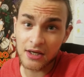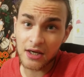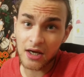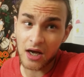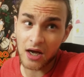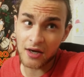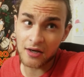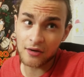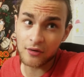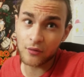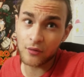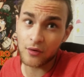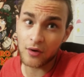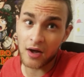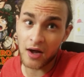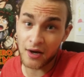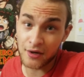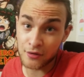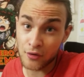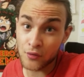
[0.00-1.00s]
I
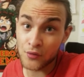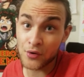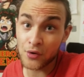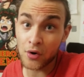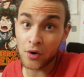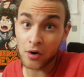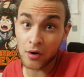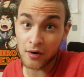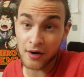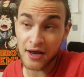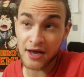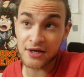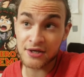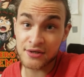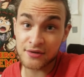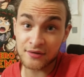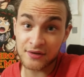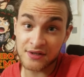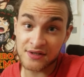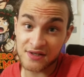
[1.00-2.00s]
know there are
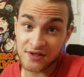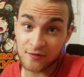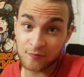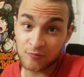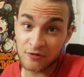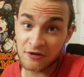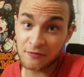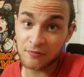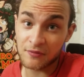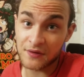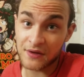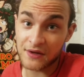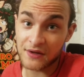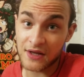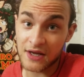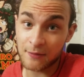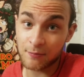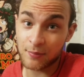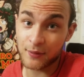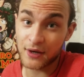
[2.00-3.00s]
actually some people that
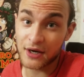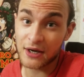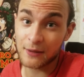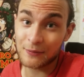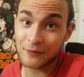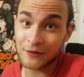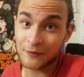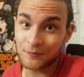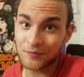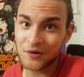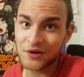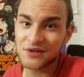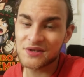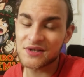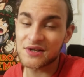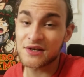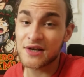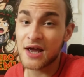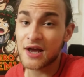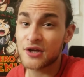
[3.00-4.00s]
like pineapple on
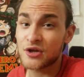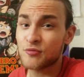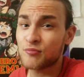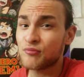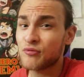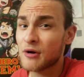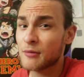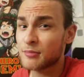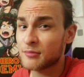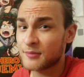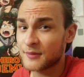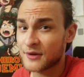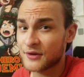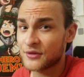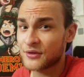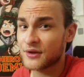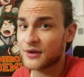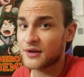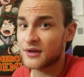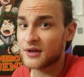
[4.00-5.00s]
pizza. Now, you're probably
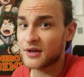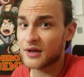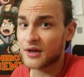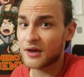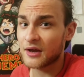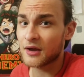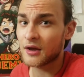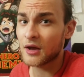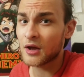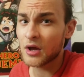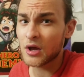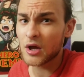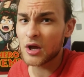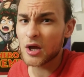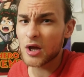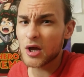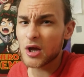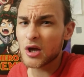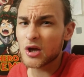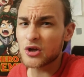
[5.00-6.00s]
thinking,
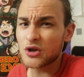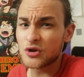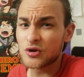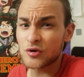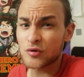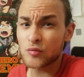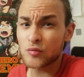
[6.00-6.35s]
you're